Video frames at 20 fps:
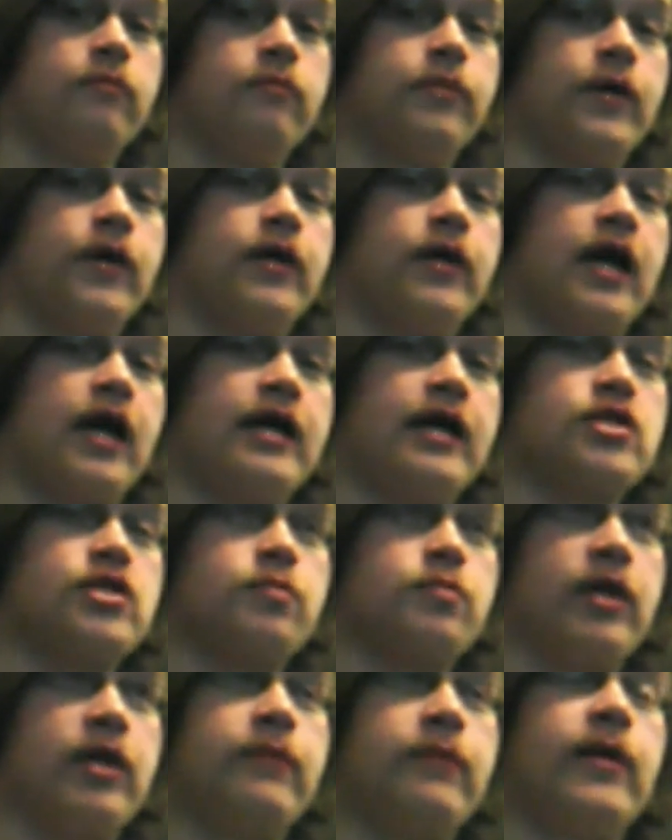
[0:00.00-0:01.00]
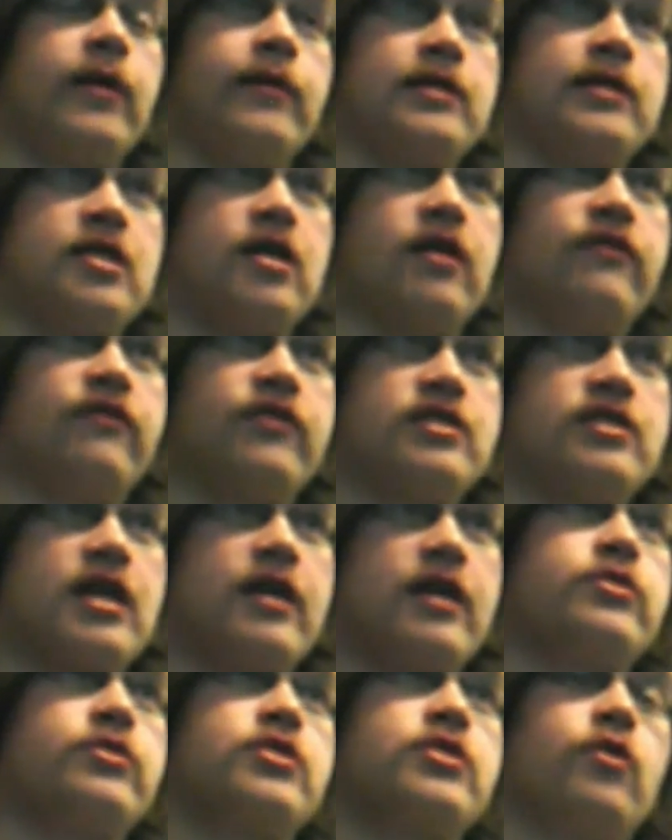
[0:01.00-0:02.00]
But I just played by myself because
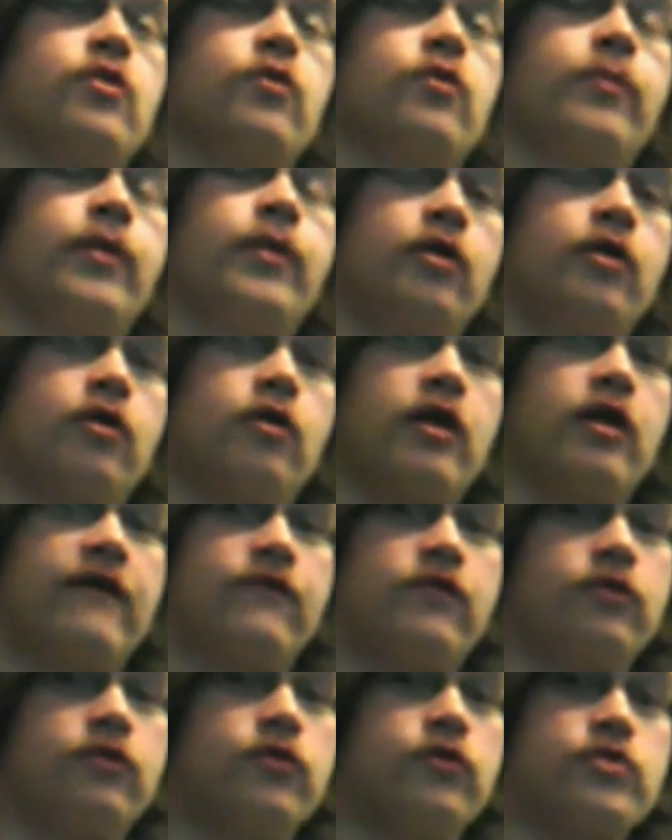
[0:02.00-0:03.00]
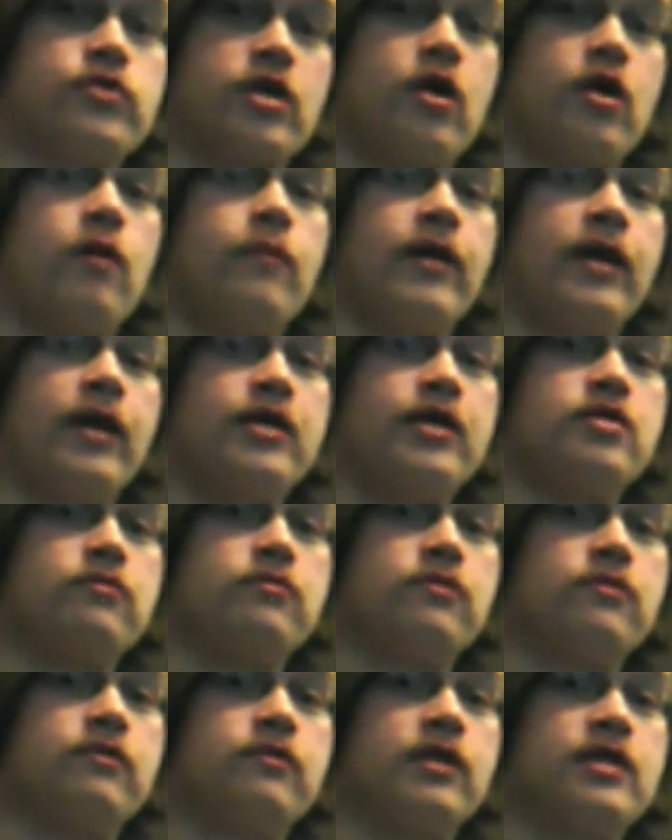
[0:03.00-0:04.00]
I was so butthurt after losing all my
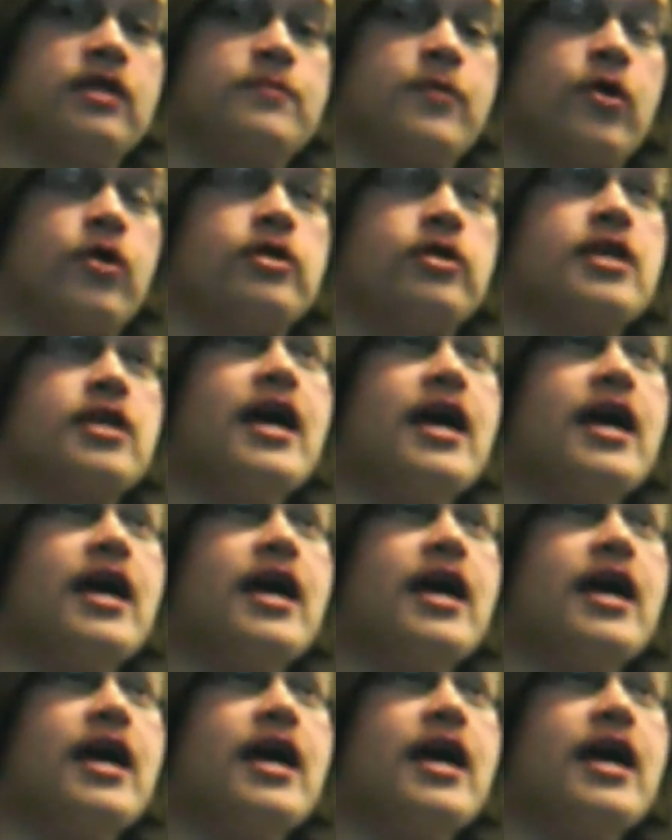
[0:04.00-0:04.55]
experience.